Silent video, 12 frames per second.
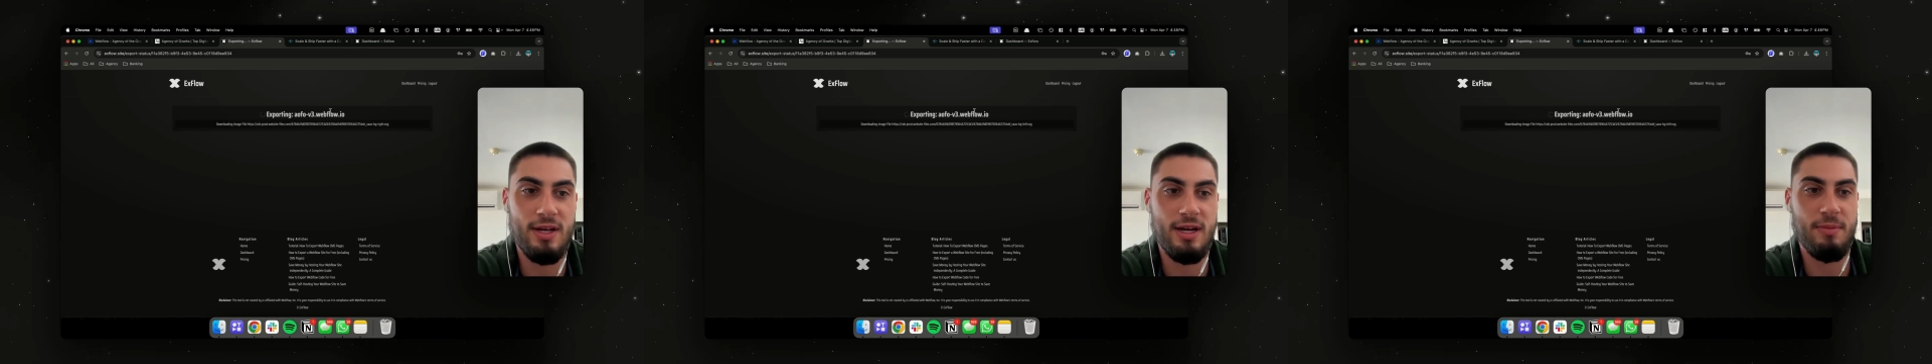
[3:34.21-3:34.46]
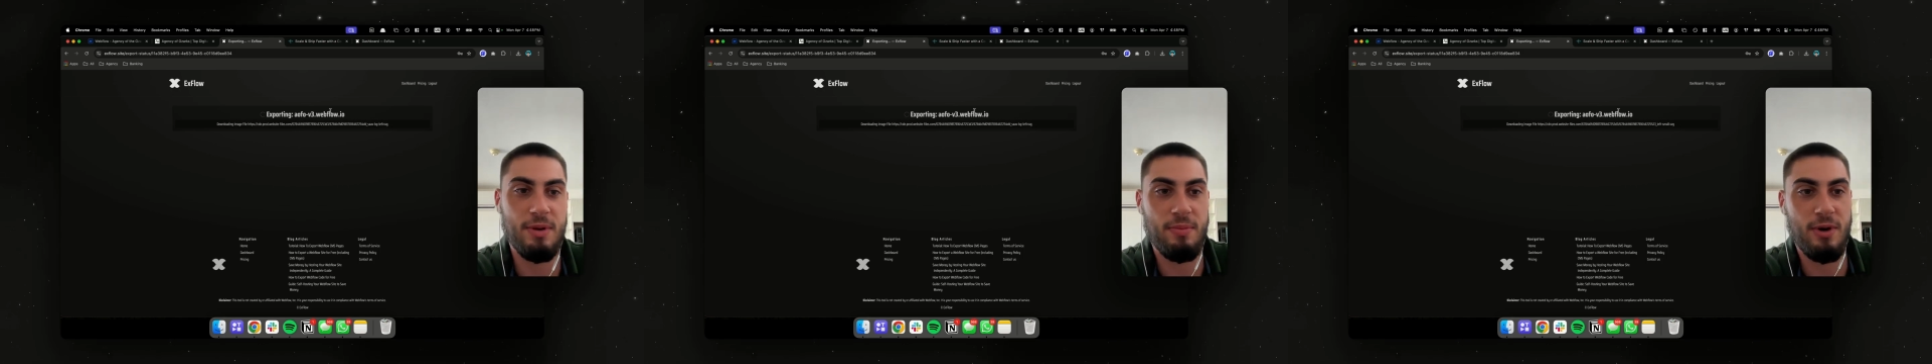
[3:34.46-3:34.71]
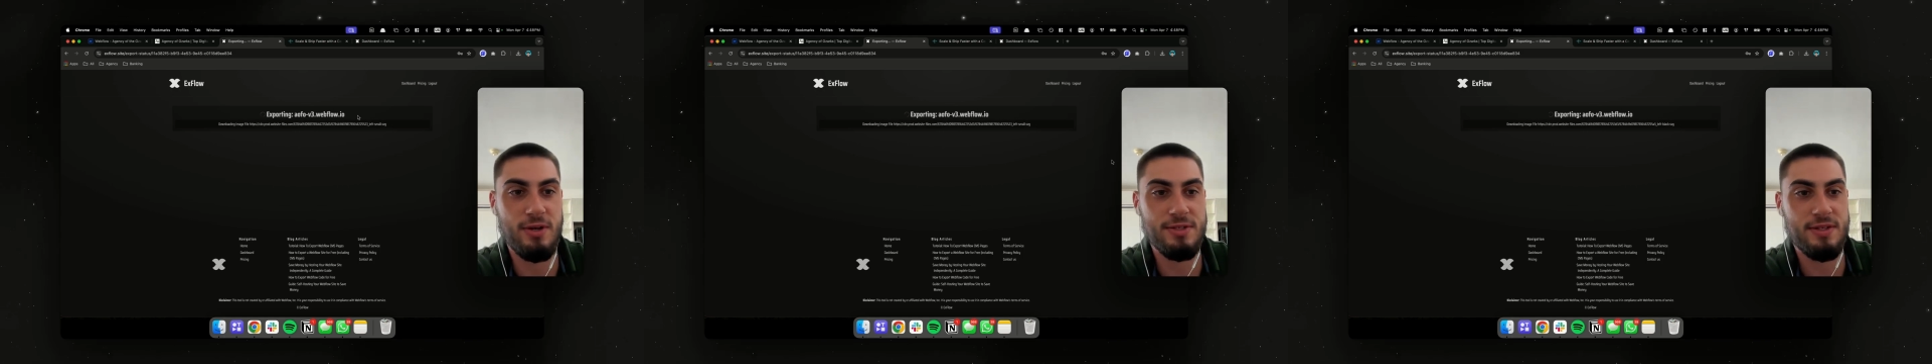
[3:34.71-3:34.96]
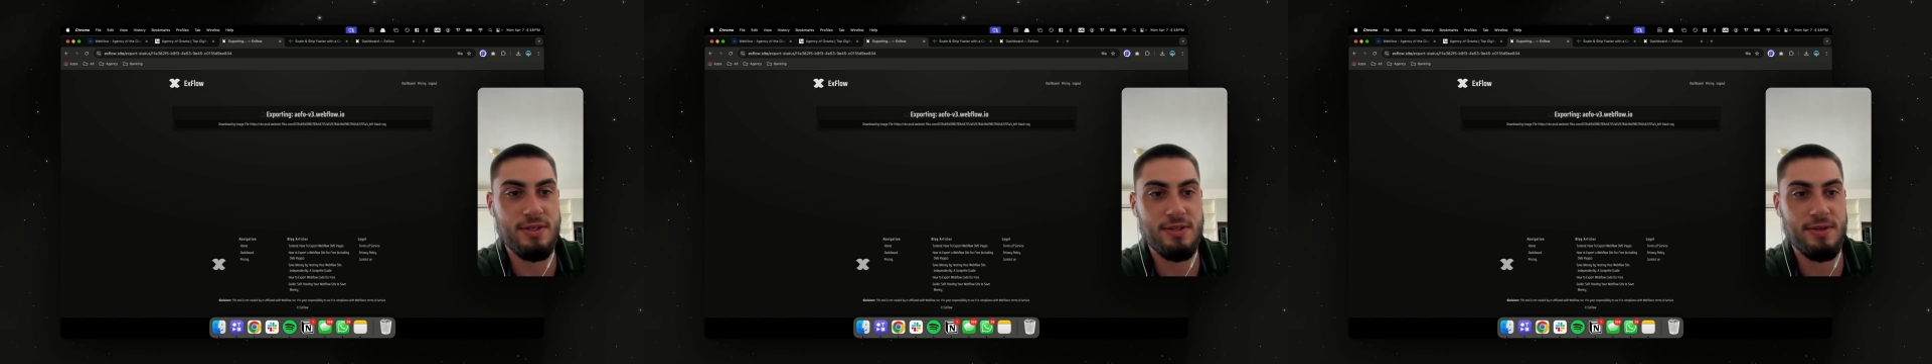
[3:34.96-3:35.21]
I'm going to pause
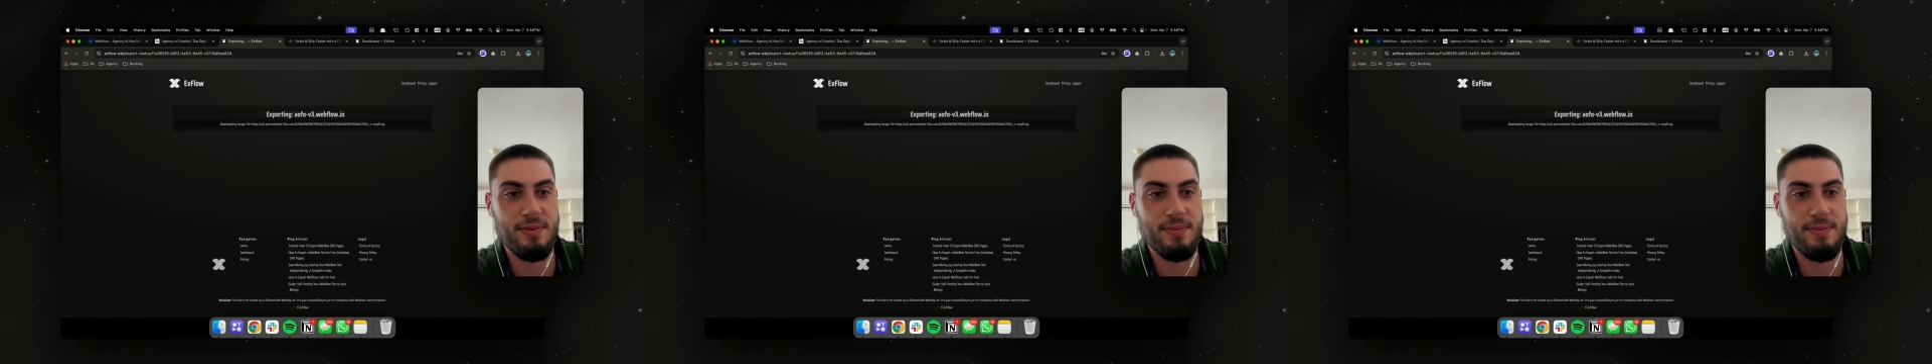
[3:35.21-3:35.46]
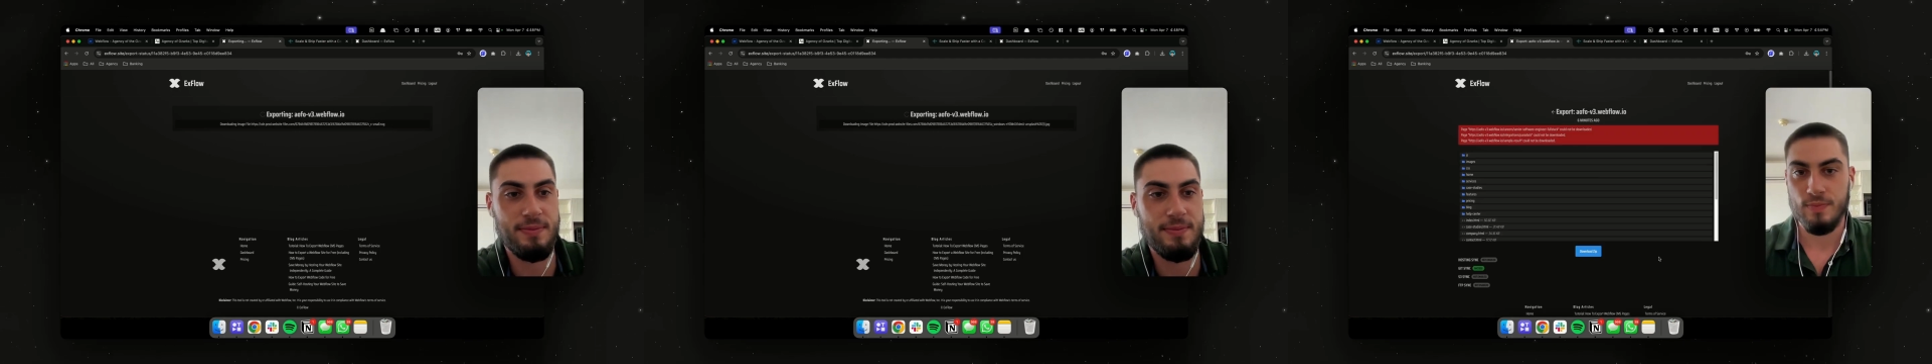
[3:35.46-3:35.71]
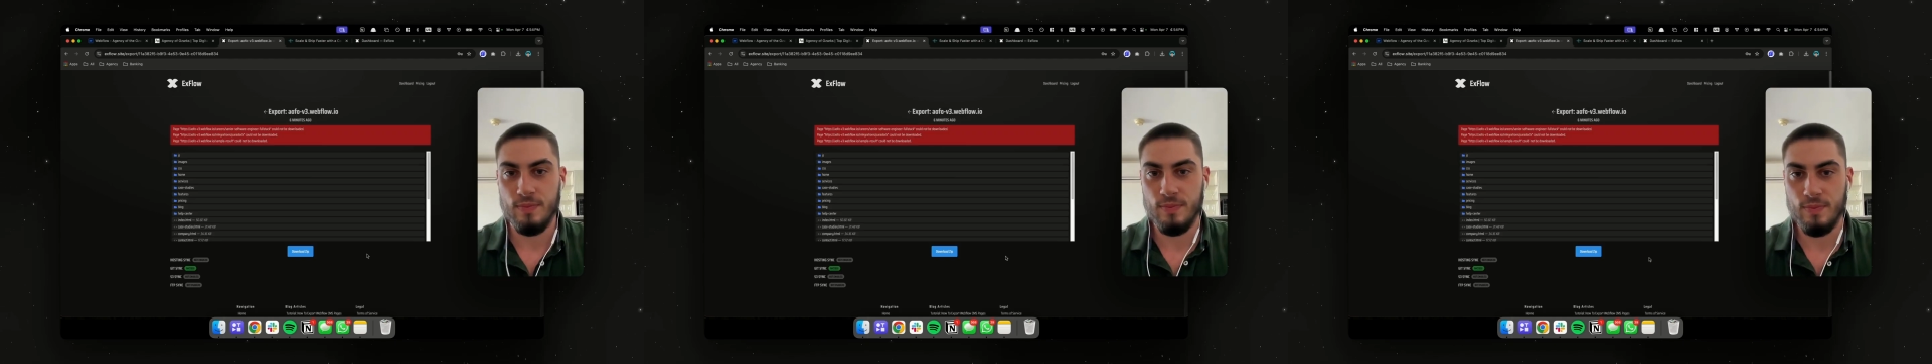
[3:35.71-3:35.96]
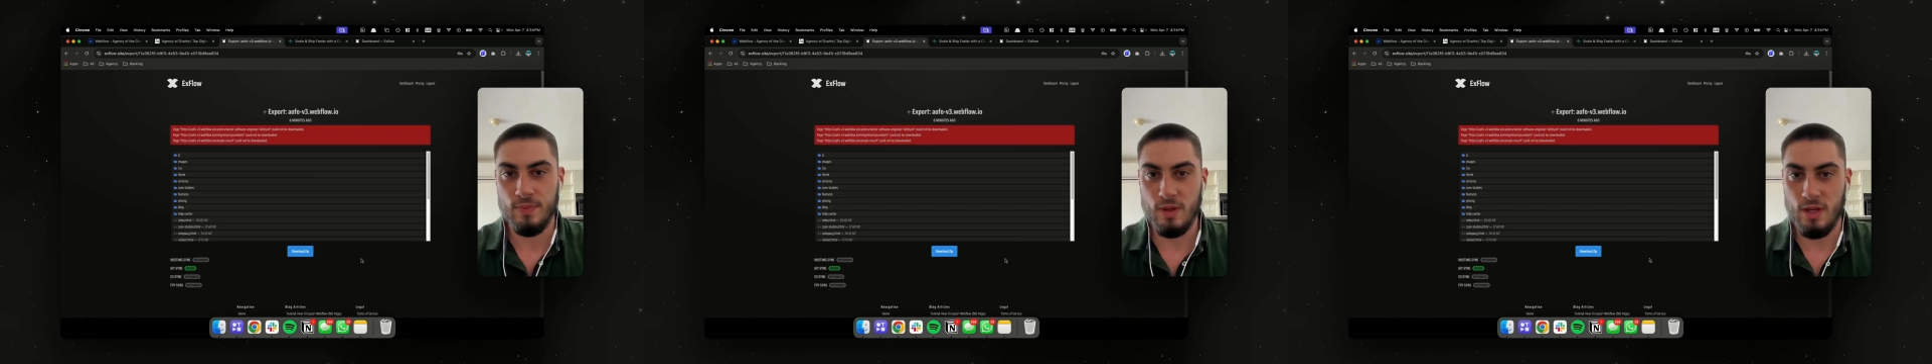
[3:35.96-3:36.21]
this.
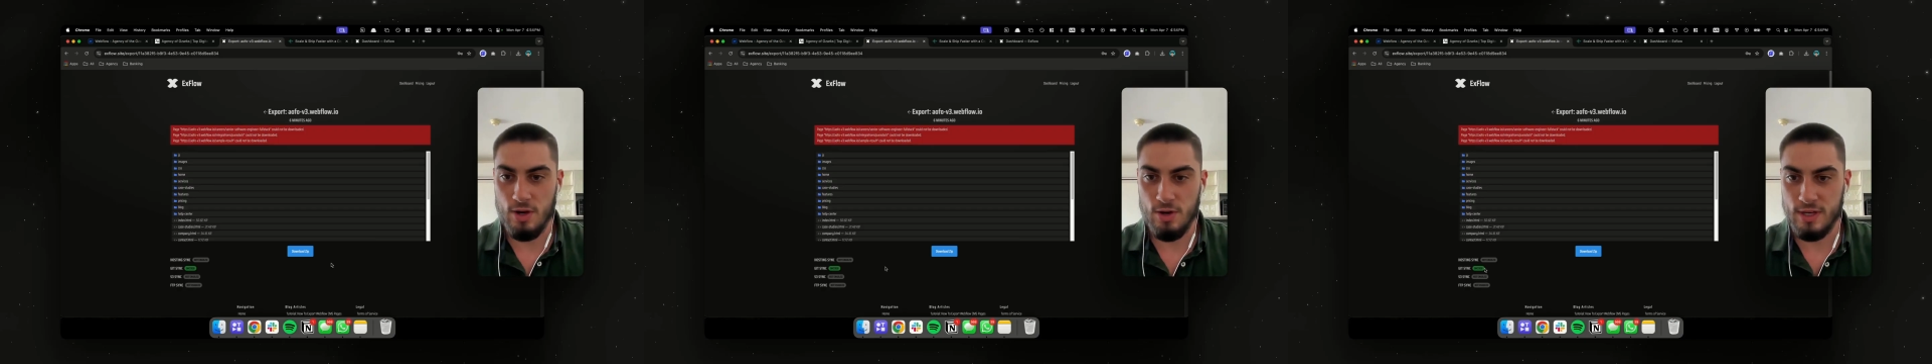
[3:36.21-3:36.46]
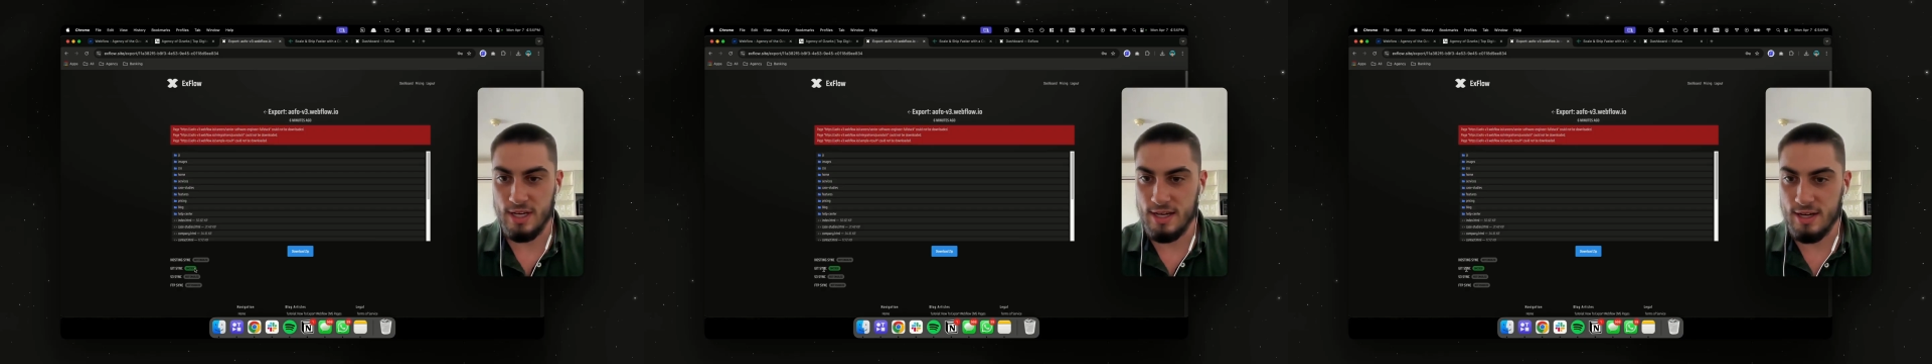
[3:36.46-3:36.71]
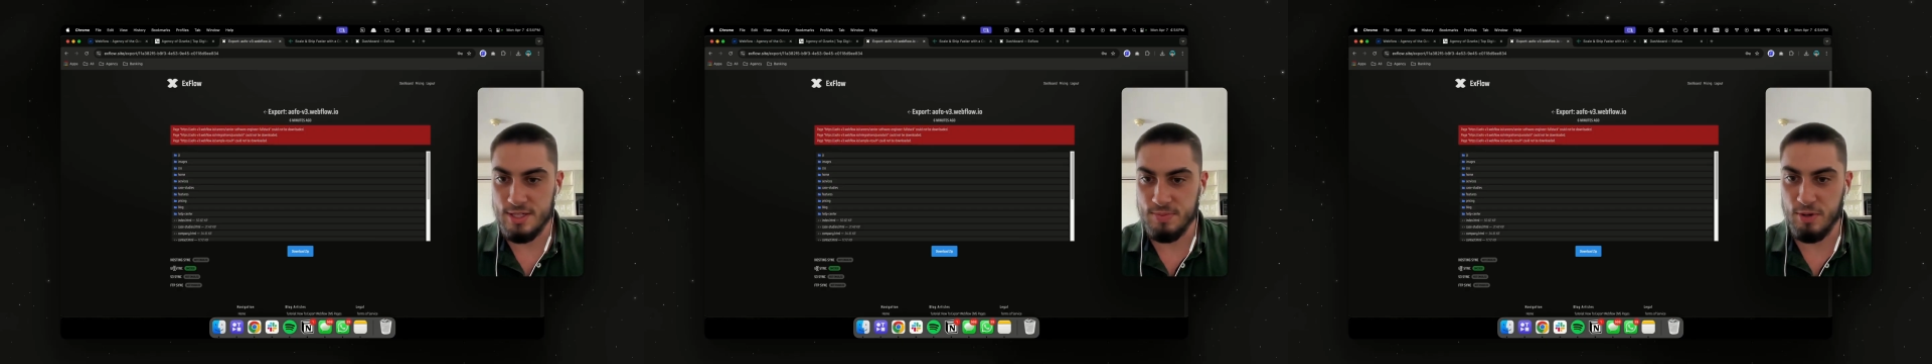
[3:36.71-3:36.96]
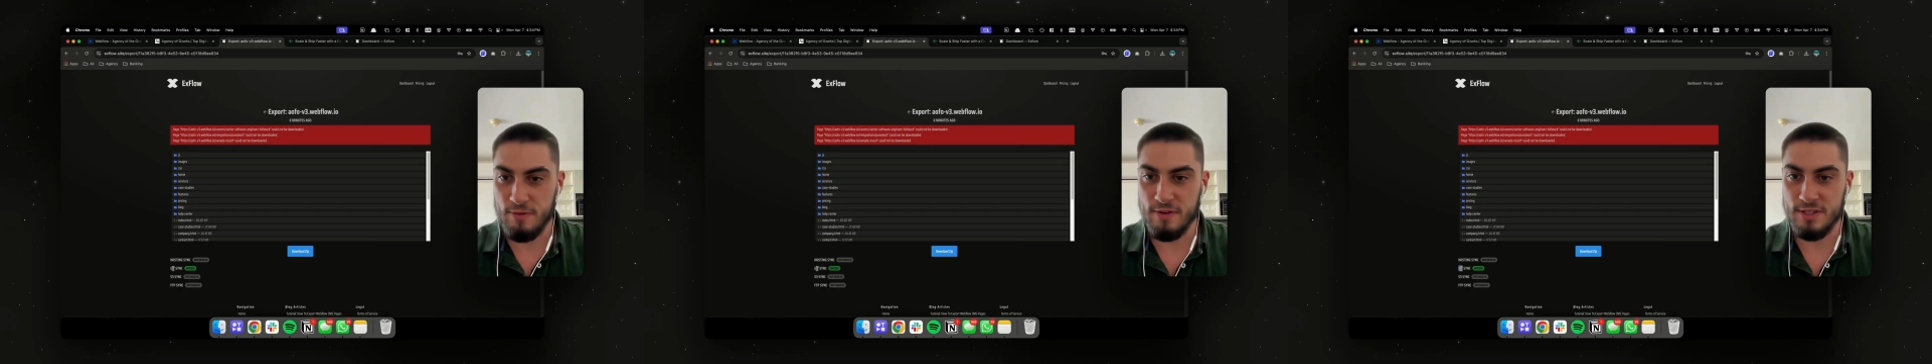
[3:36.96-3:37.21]
Okay, guys,
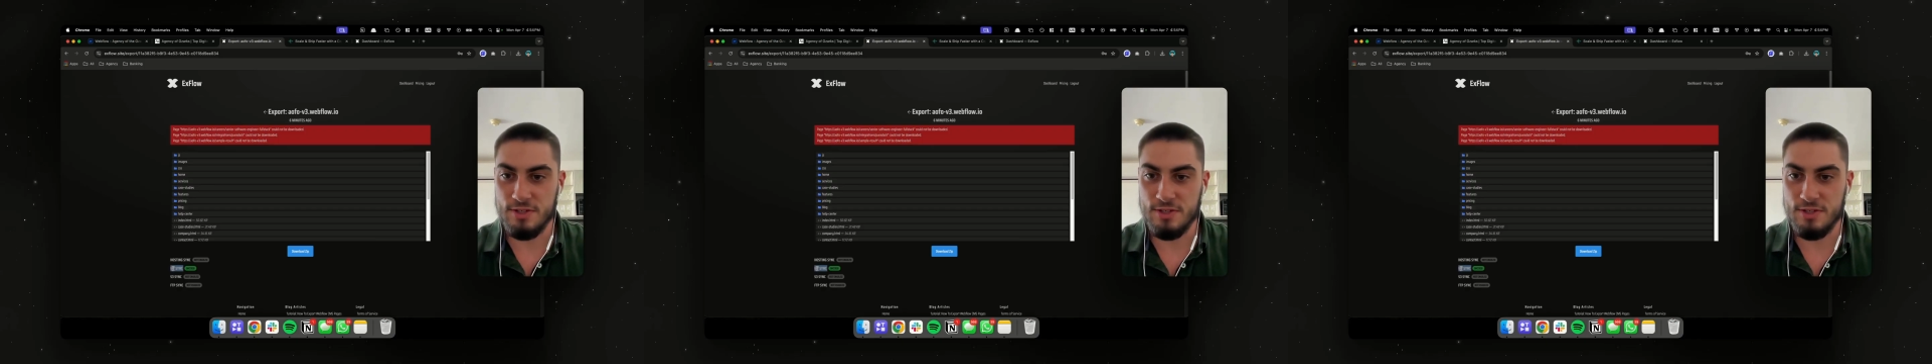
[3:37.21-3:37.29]
perfect.